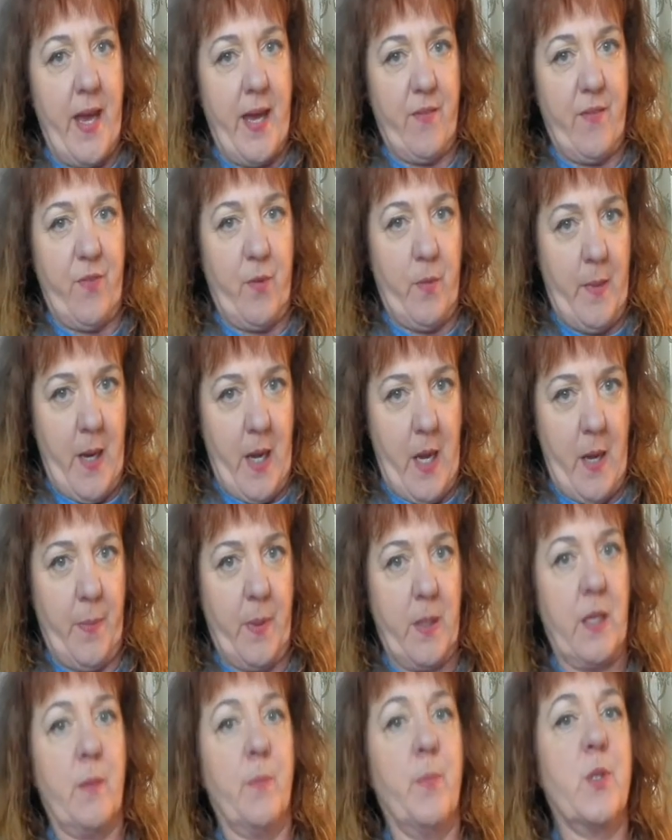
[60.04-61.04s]
that from
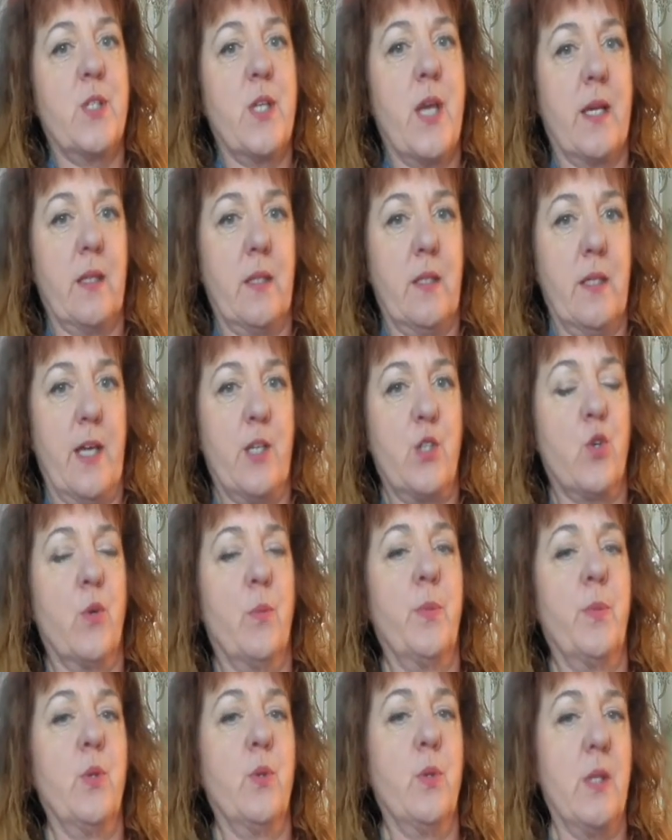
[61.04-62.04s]
happening and protect the
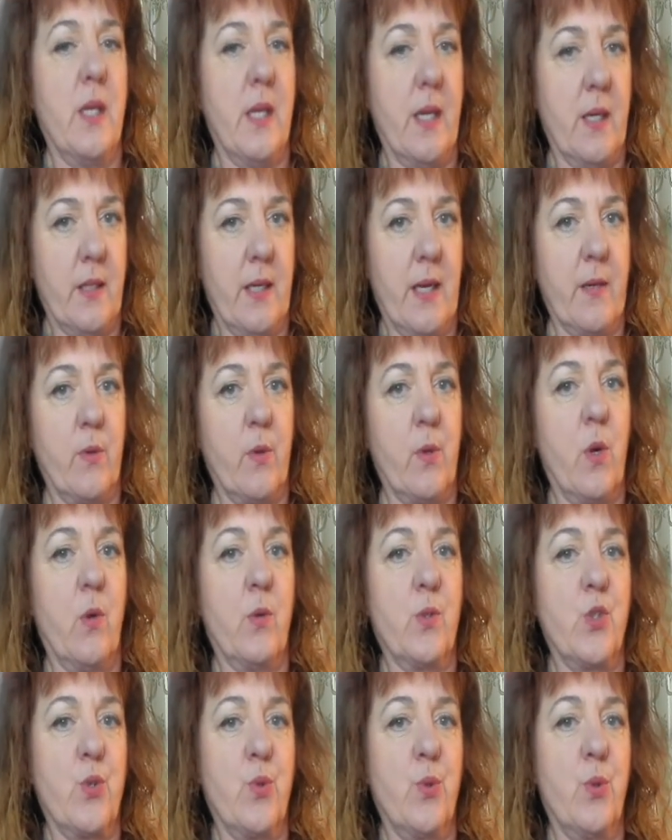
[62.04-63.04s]
natural beauty and the
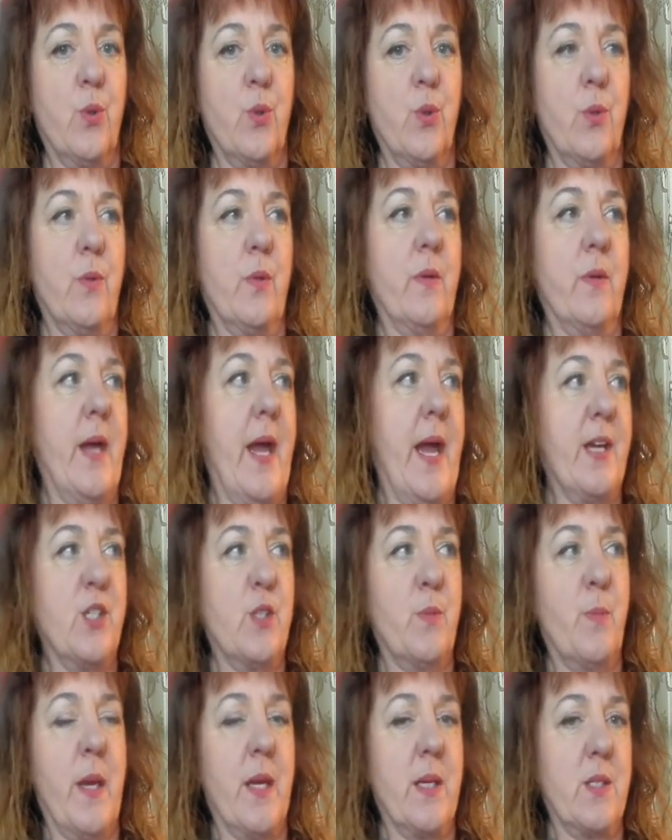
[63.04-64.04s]
agricultural
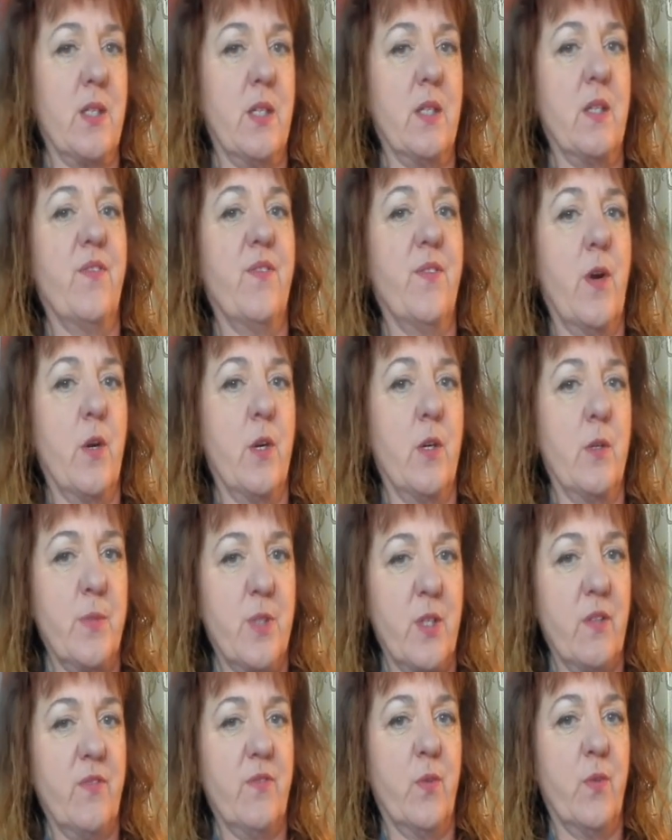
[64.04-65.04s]
aspects and the
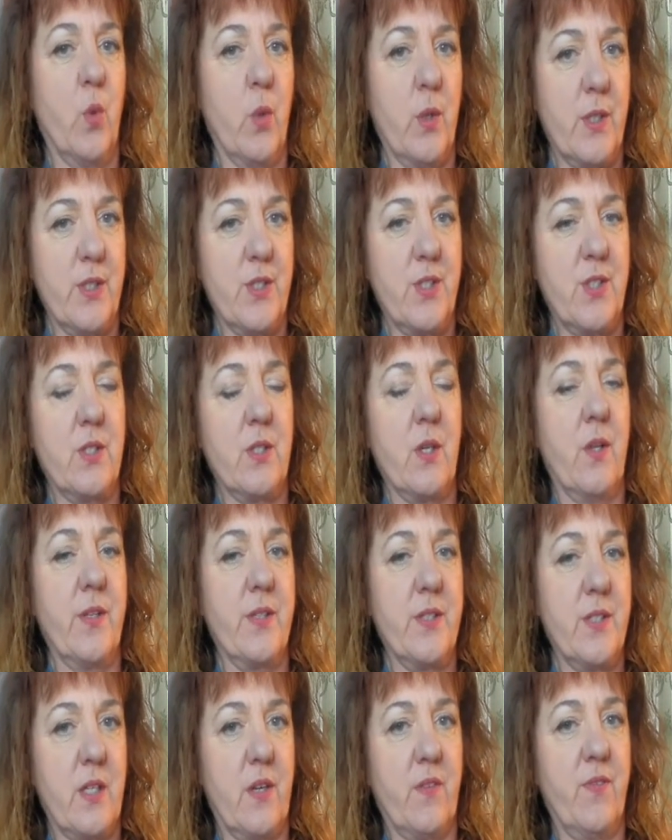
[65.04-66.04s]
farms and the forests and all
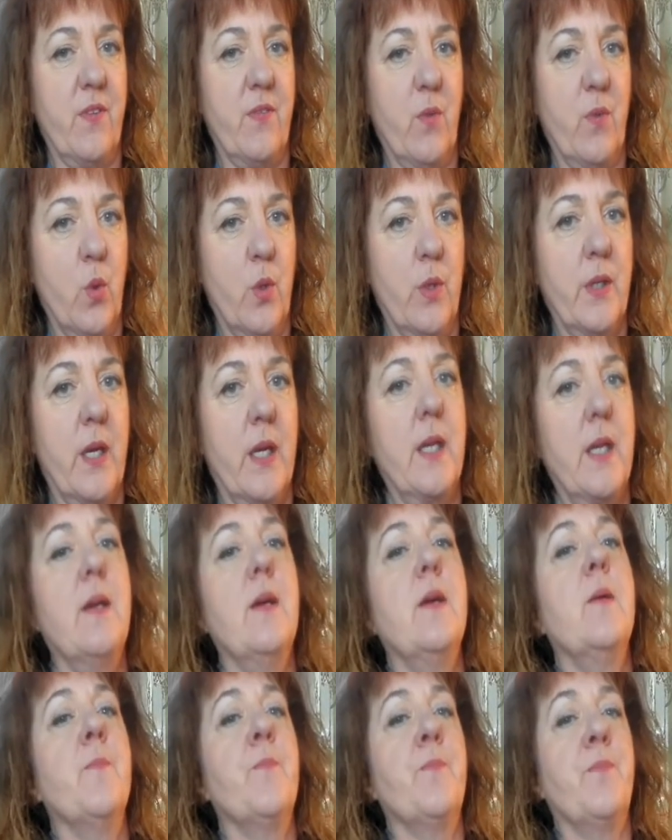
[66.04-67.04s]
this stuff of Oregon,
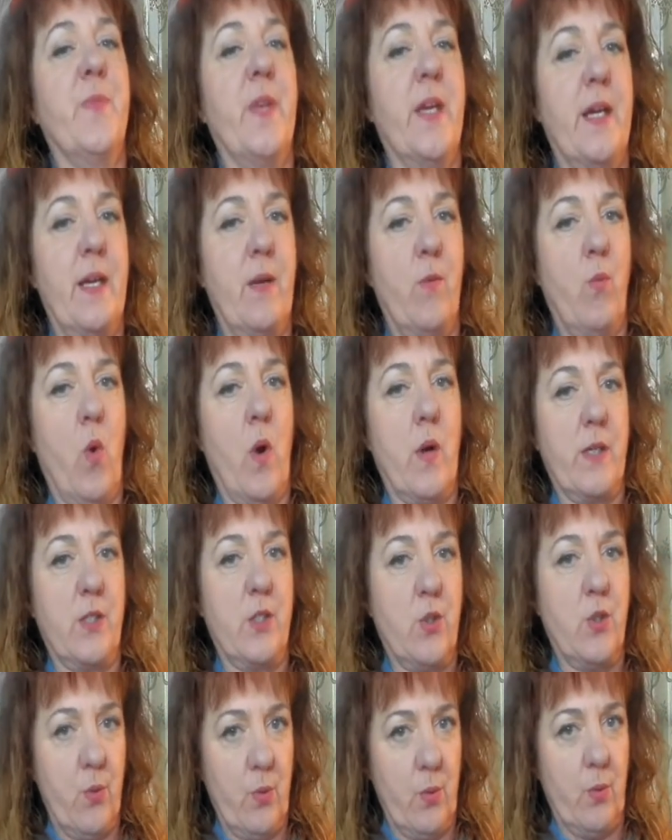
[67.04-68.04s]
they
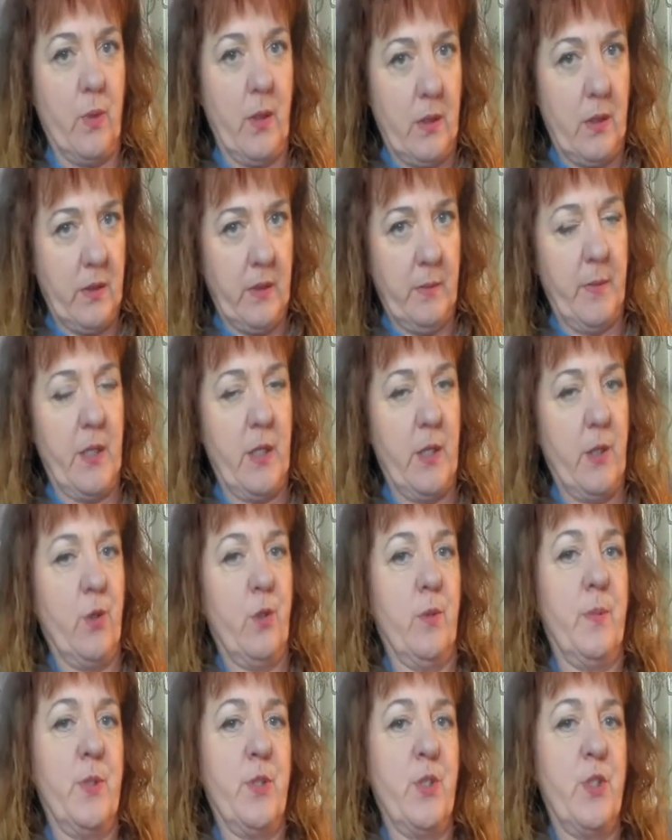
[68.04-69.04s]
wanted to eliminate
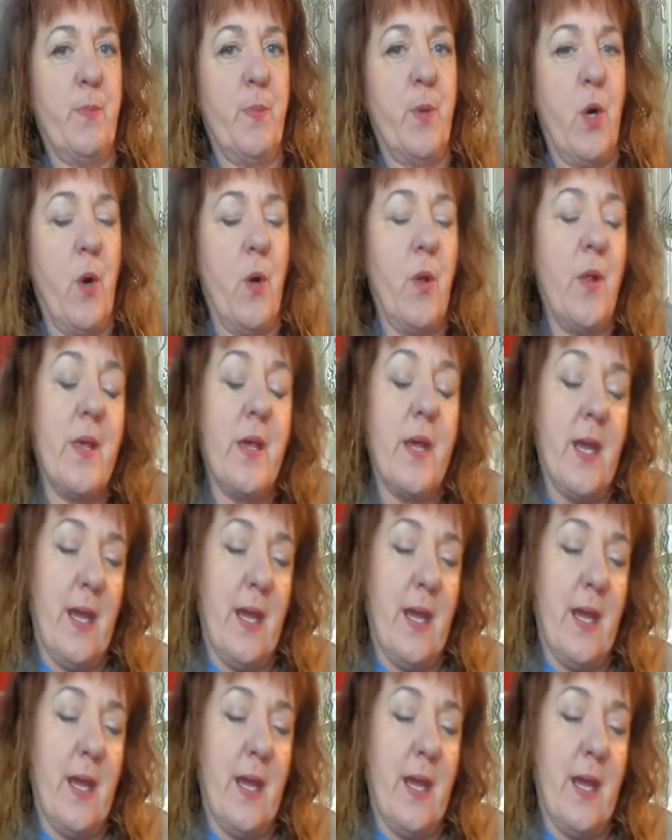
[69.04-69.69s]
urban sprawl.